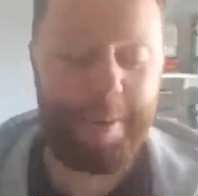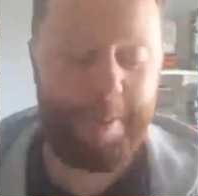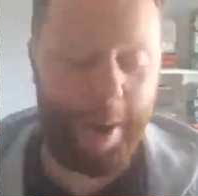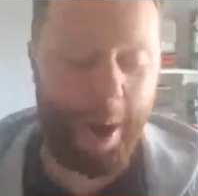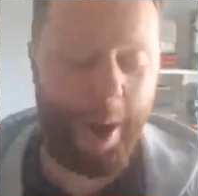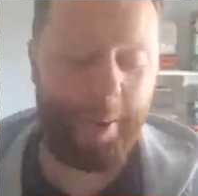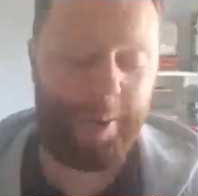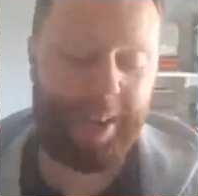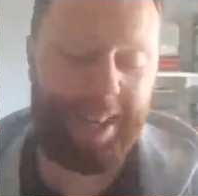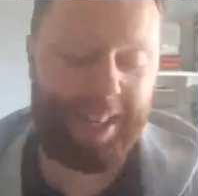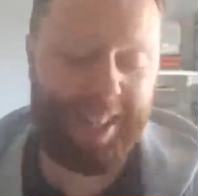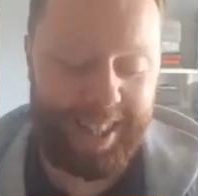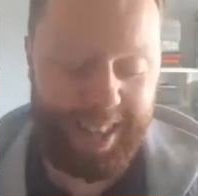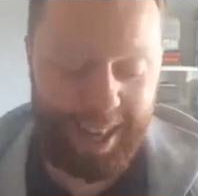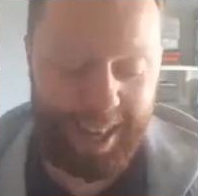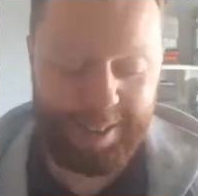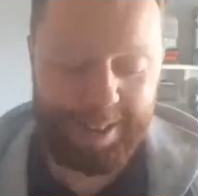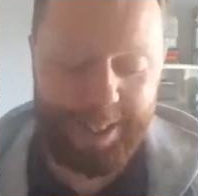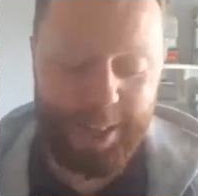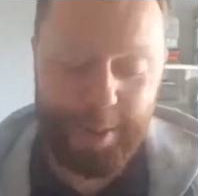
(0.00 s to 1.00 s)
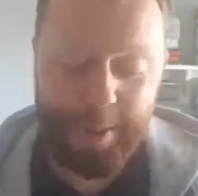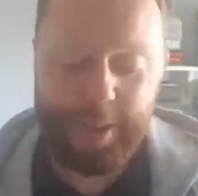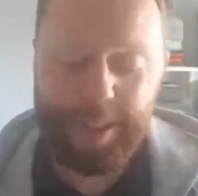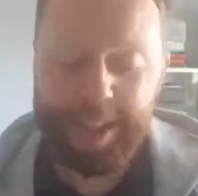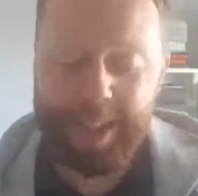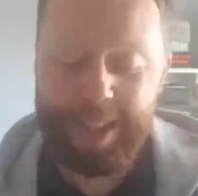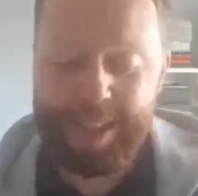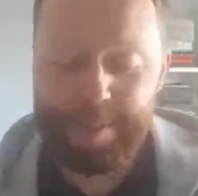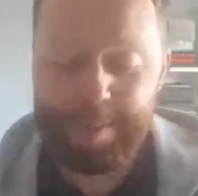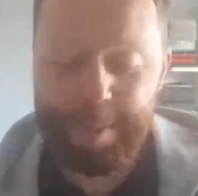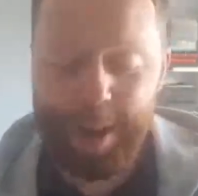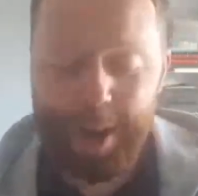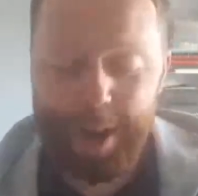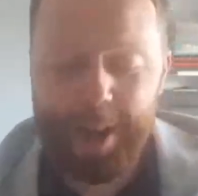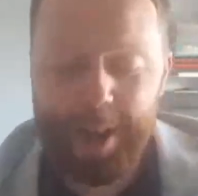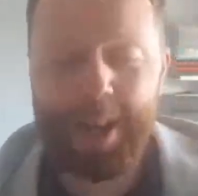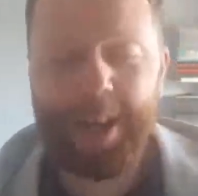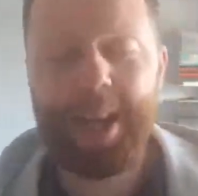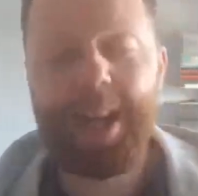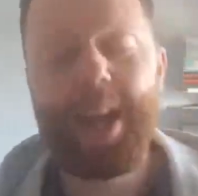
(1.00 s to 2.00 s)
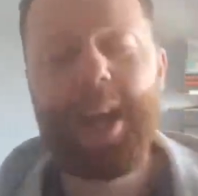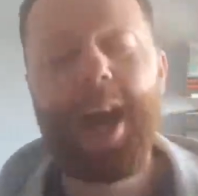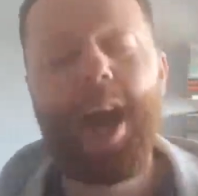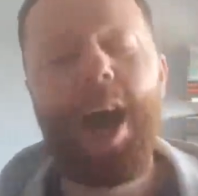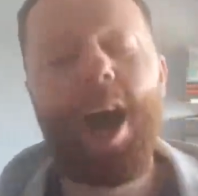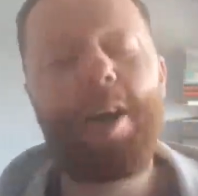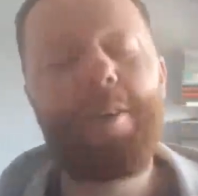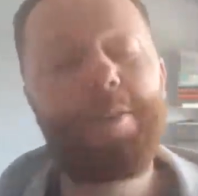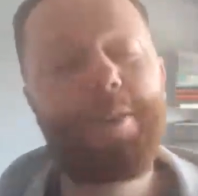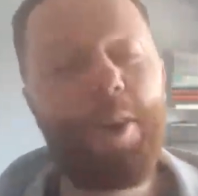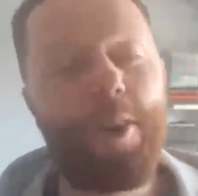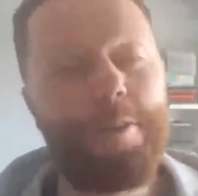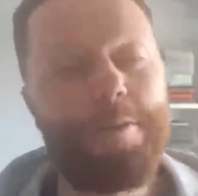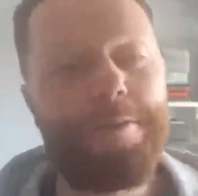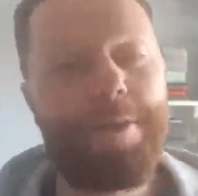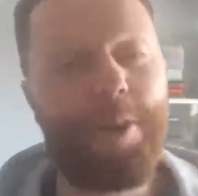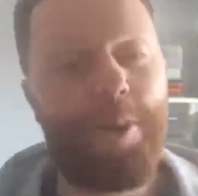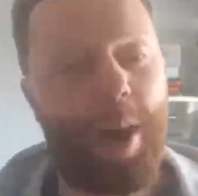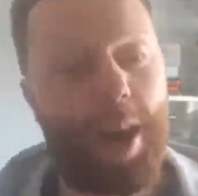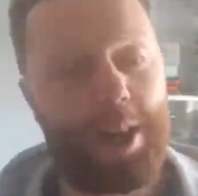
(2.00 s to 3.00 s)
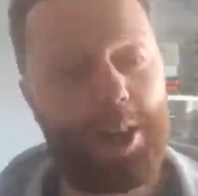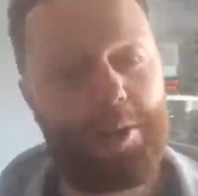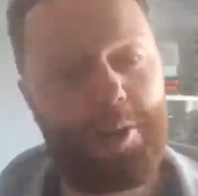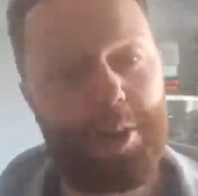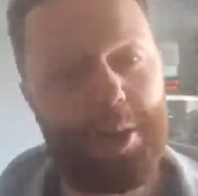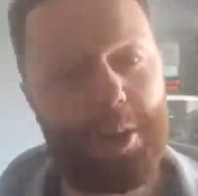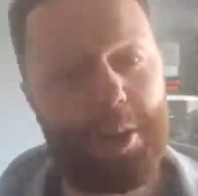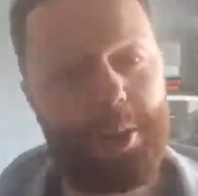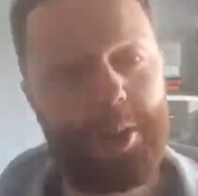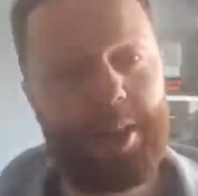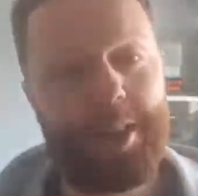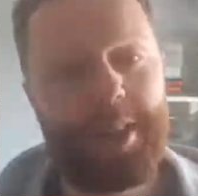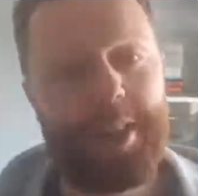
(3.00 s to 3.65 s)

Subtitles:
worried now doing this, but I've gone for Rashford.